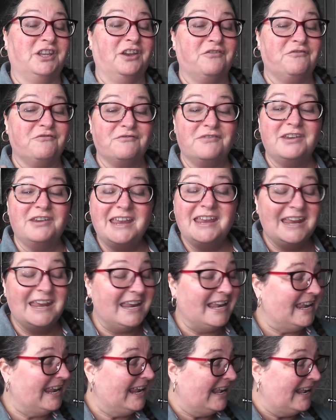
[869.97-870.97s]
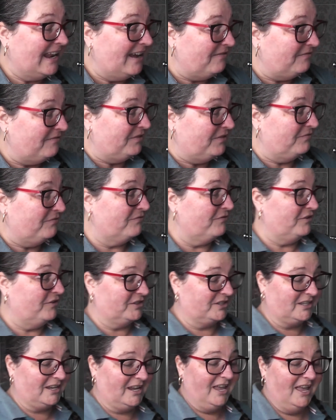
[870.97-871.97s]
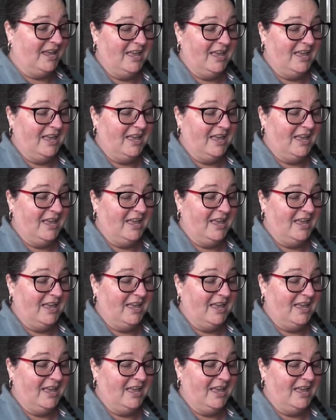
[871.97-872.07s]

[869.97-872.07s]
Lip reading: They really love the frost.